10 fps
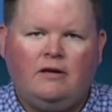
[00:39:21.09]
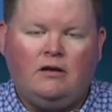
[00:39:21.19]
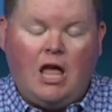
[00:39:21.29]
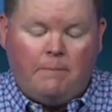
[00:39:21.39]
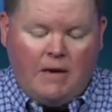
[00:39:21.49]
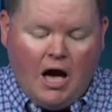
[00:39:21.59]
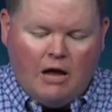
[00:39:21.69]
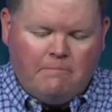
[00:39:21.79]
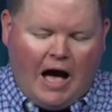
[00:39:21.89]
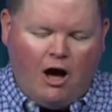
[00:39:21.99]
Now,
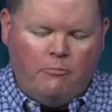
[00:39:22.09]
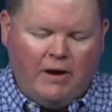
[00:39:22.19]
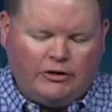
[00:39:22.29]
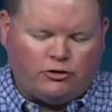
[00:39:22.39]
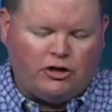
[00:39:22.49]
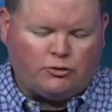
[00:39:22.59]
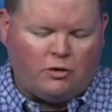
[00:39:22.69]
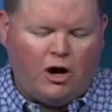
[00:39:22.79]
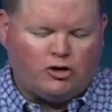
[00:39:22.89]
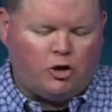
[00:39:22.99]
beyond biometrics,
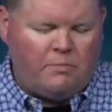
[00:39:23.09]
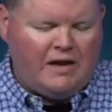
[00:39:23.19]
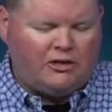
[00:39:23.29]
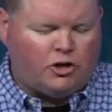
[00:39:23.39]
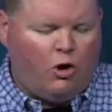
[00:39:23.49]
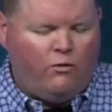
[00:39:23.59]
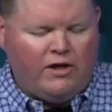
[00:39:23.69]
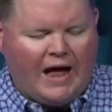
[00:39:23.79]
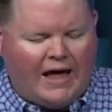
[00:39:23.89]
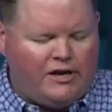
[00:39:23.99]
we're also being told
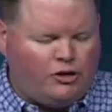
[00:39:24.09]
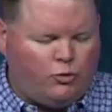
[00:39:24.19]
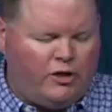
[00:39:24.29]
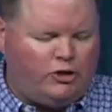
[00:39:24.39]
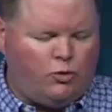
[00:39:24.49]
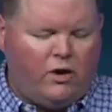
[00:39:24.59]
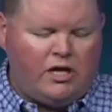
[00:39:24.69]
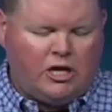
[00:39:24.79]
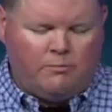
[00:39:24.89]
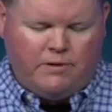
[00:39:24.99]
that ID
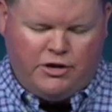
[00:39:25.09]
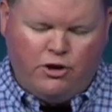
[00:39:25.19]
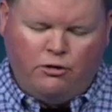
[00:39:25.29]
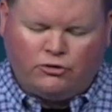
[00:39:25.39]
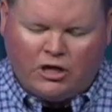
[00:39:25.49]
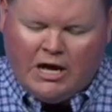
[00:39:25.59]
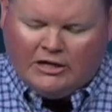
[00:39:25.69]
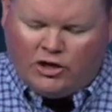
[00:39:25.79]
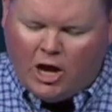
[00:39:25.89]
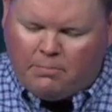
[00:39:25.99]
2020 could be
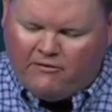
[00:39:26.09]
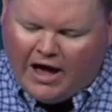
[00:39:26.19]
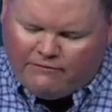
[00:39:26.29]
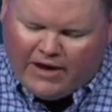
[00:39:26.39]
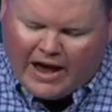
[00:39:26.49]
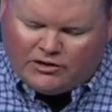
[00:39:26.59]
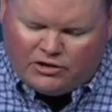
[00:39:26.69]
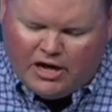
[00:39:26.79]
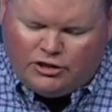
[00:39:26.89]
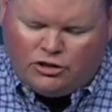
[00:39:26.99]
used to help provide
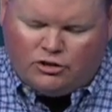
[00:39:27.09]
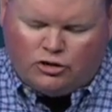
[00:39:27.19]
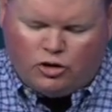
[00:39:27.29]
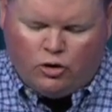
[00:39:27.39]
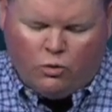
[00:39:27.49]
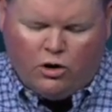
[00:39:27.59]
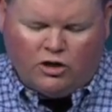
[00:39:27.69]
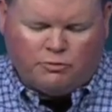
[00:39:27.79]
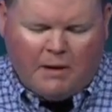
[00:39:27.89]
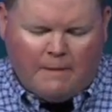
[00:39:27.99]
vaccinations to the
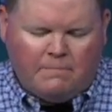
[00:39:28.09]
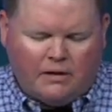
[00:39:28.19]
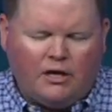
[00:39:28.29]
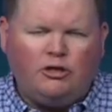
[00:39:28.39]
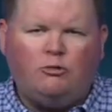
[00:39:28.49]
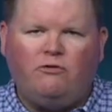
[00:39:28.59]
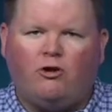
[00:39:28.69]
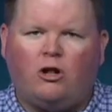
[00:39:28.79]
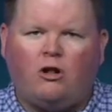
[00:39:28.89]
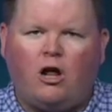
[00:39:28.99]
world's population. We've
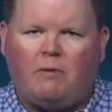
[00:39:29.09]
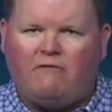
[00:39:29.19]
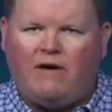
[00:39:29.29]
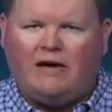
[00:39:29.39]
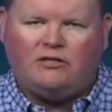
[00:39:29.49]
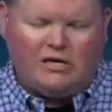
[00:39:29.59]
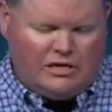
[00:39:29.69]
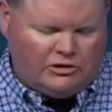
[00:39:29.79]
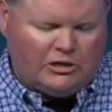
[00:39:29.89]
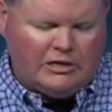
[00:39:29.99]
heard a lot about
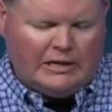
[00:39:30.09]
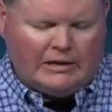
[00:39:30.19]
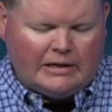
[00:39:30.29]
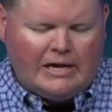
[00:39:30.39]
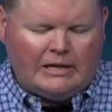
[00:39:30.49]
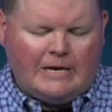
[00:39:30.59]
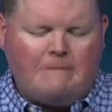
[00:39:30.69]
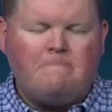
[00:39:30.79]
vaccines lately.